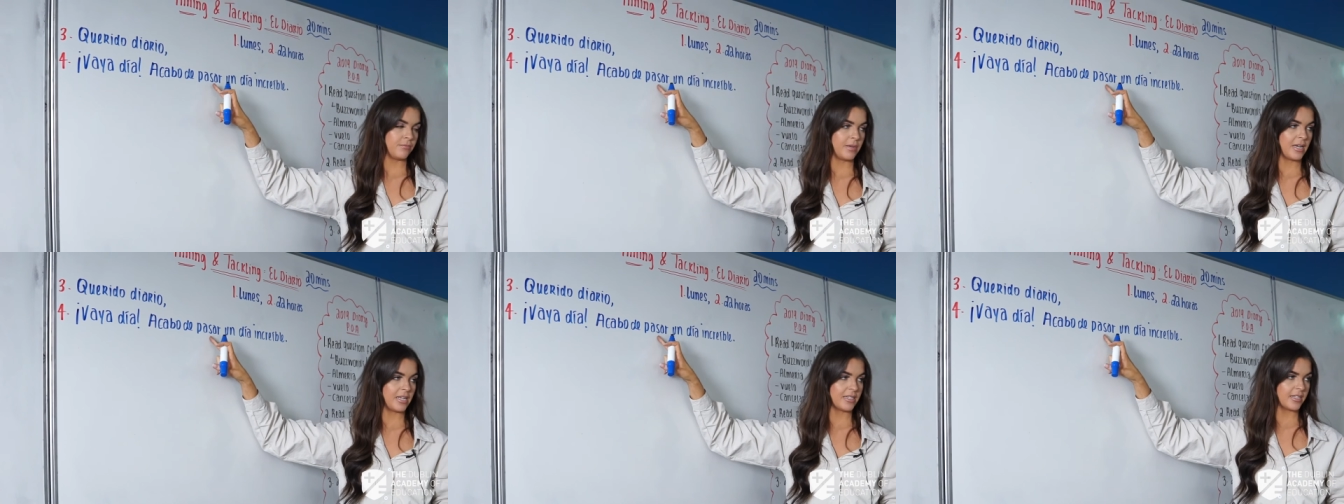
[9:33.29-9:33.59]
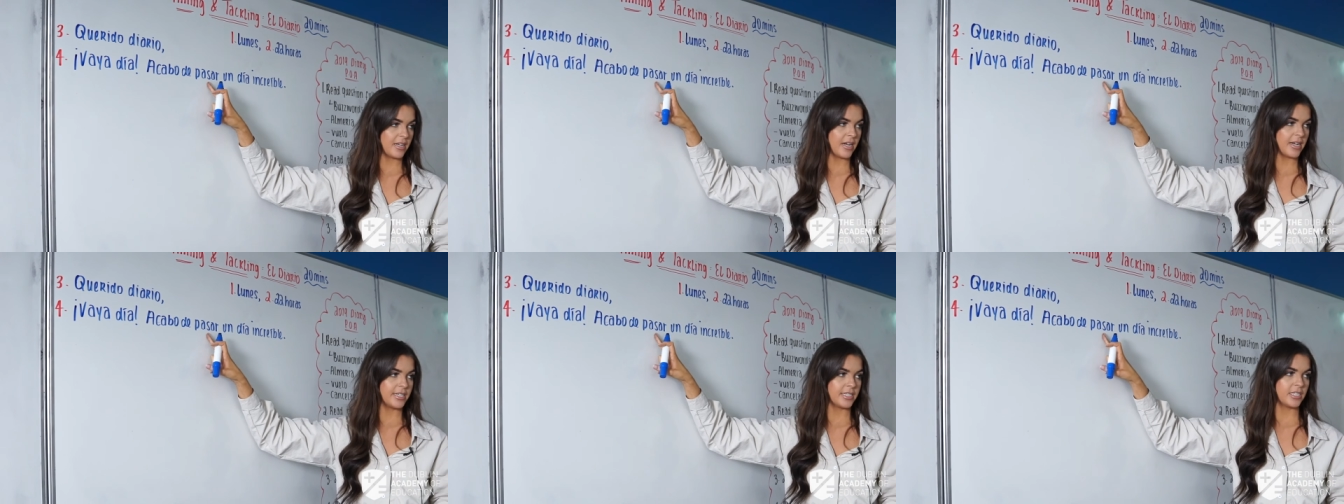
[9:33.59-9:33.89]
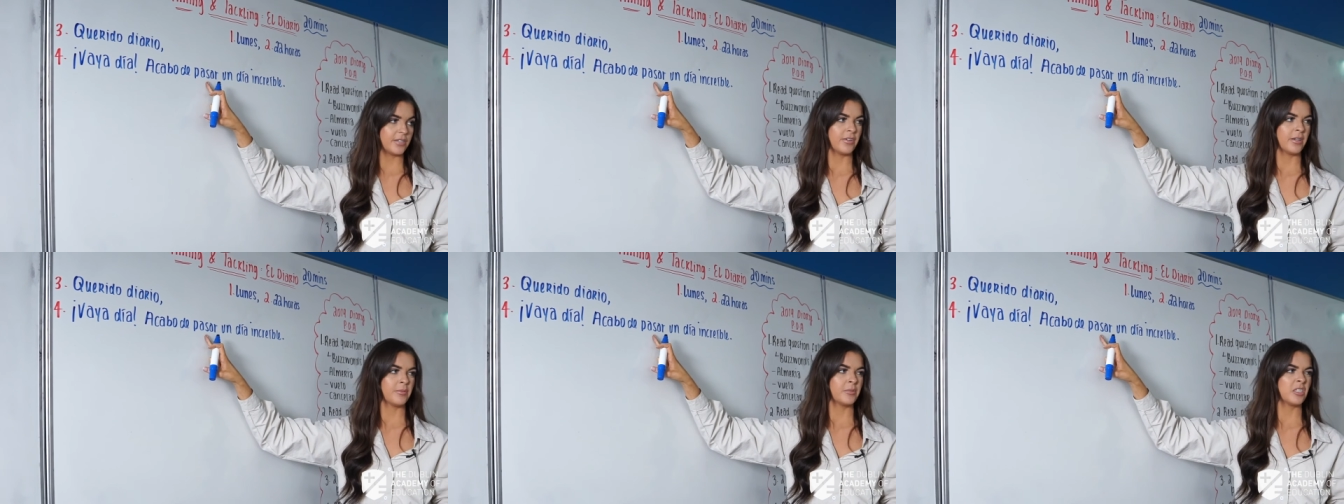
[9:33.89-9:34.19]
And pasar is
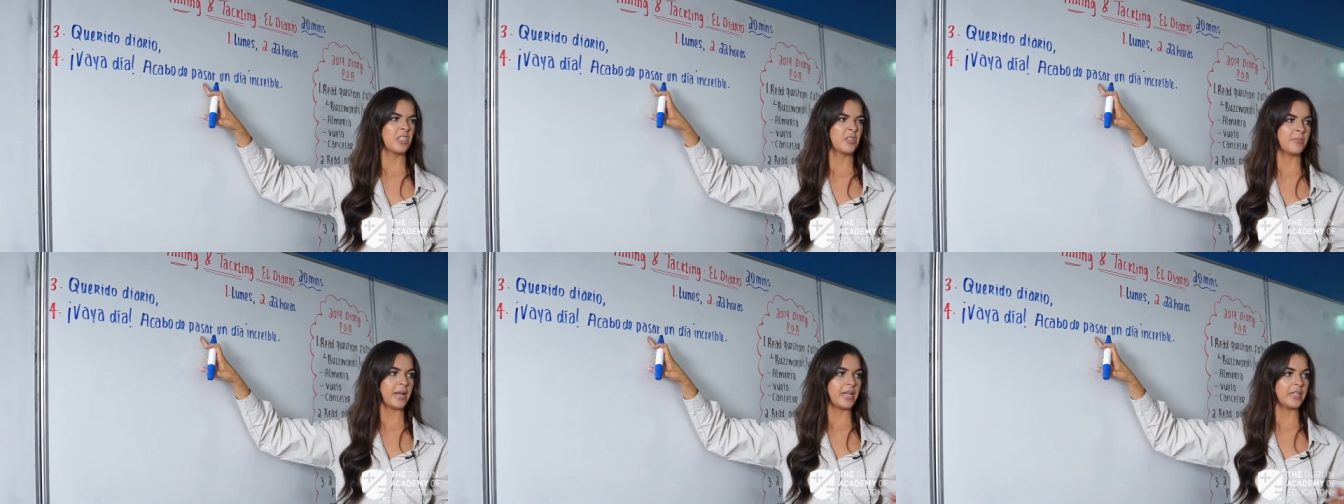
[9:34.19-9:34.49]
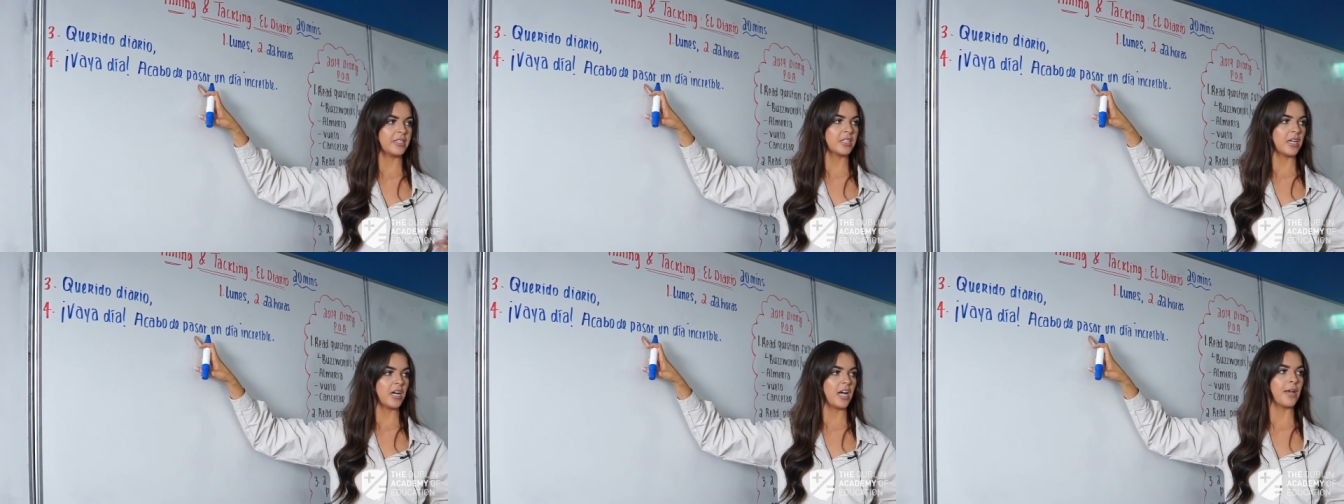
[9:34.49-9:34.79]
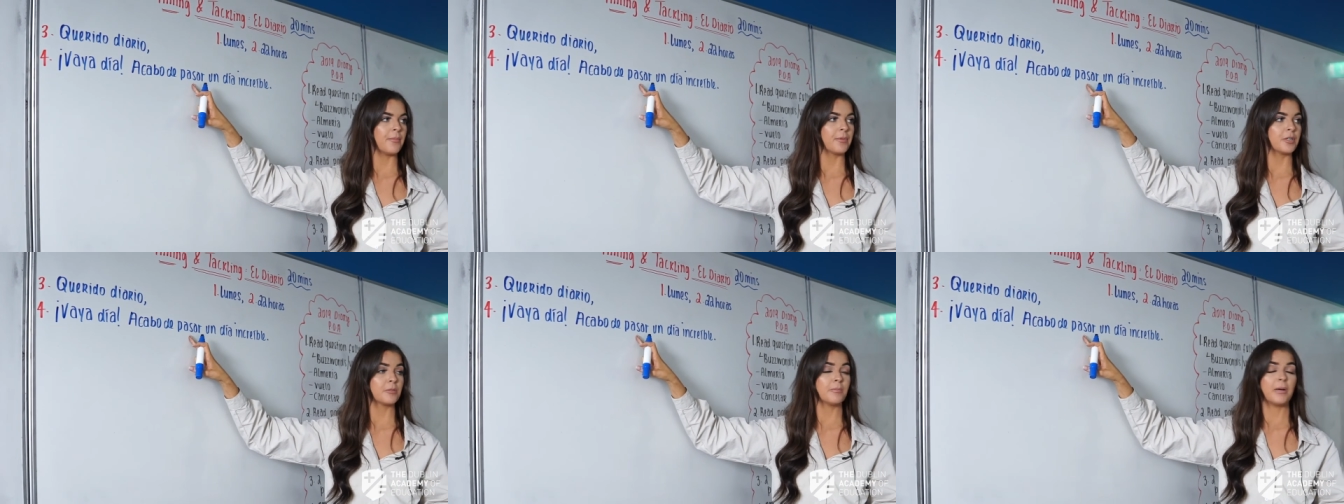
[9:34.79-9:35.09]
the verb to spend
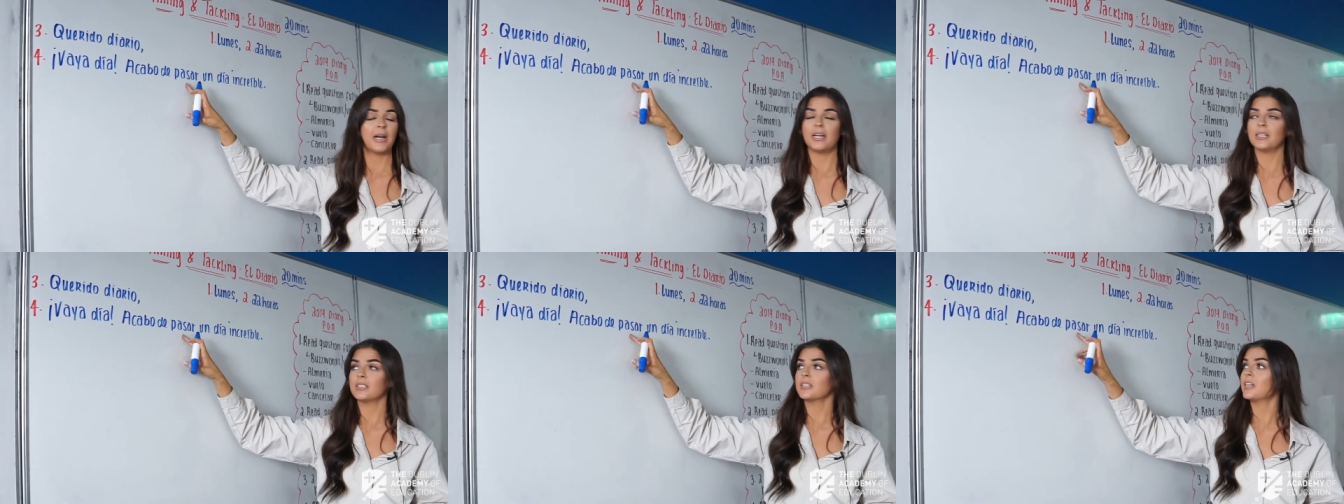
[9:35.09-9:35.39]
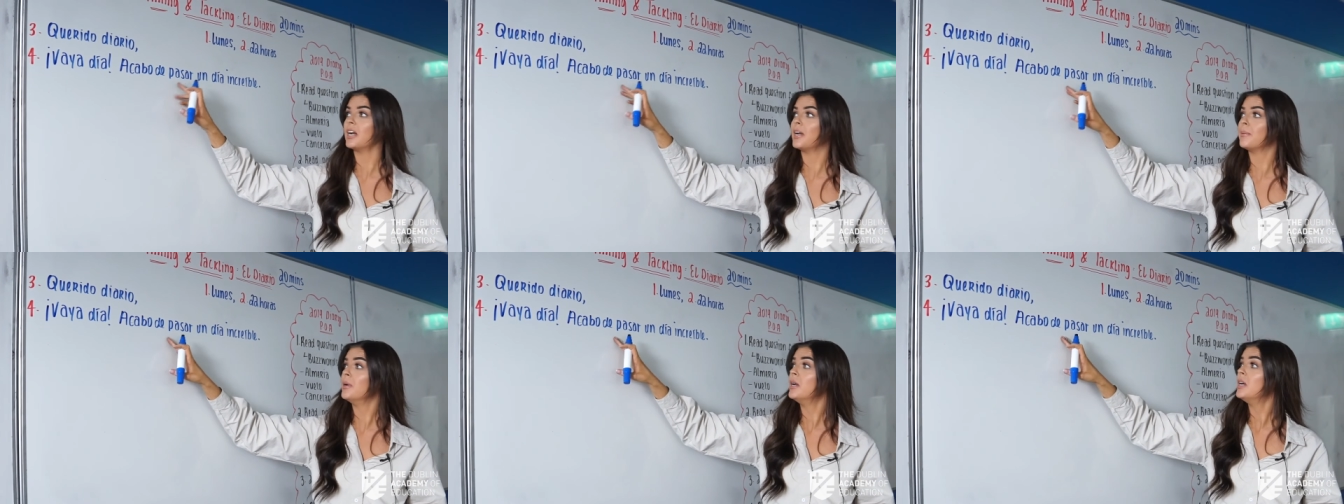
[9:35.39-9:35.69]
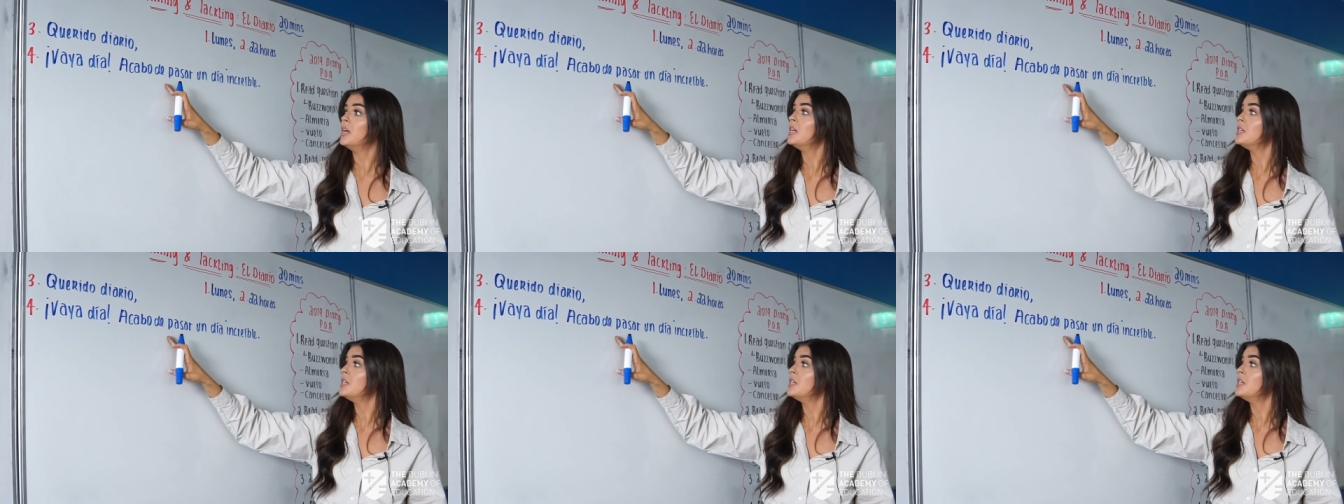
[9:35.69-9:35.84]
time or to pass time.